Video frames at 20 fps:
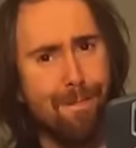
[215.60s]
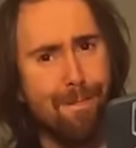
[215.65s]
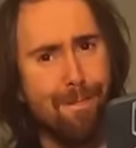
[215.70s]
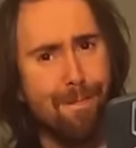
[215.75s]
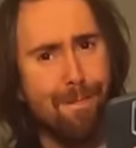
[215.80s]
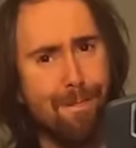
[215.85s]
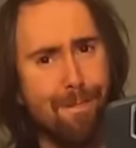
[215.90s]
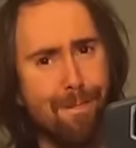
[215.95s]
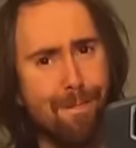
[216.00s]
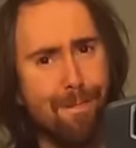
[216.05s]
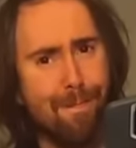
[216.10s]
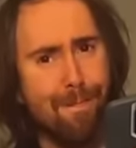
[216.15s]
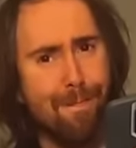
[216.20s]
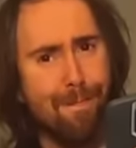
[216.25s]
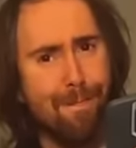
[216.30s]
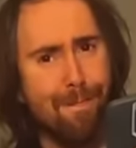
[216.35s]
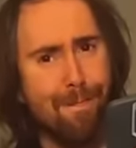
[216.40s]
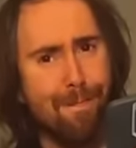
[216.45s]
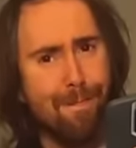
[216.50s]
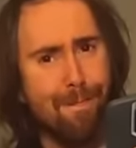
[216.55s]

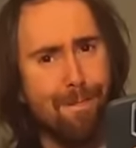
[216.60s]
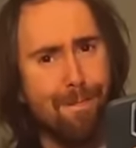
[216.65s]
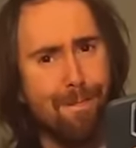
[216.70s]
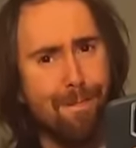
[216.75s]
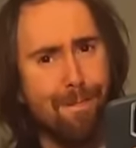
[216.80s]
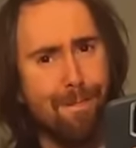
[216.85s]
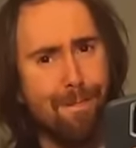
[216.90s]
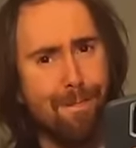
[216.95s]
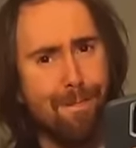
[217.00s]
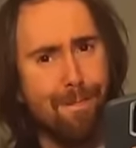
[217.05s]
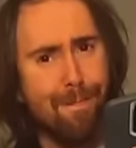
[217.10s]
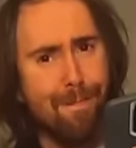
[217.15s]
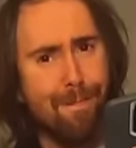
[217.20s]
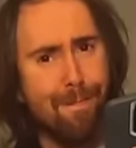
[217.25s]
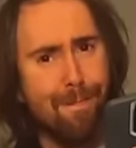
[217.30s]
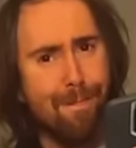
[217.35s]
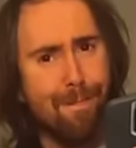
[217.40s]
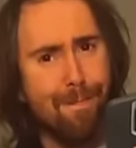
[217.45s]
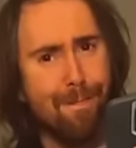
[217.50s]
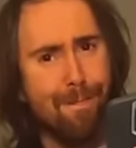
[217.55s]

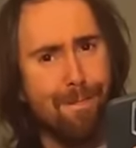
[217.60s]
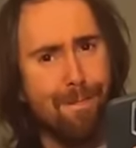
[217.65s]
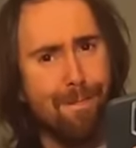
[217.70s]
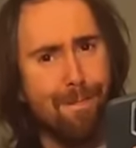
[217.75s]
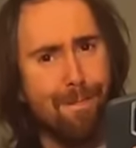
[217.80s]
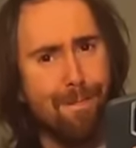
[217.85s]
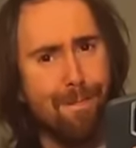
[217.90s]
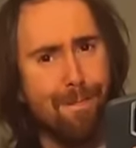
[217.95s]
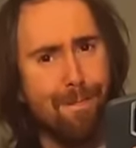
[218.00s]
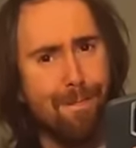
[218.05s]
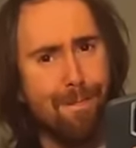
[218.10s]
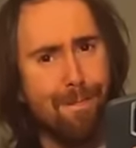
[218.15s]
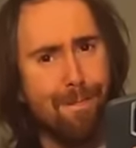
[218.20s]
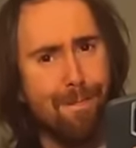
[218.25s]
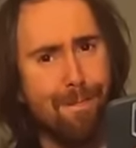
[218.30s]
[no speech]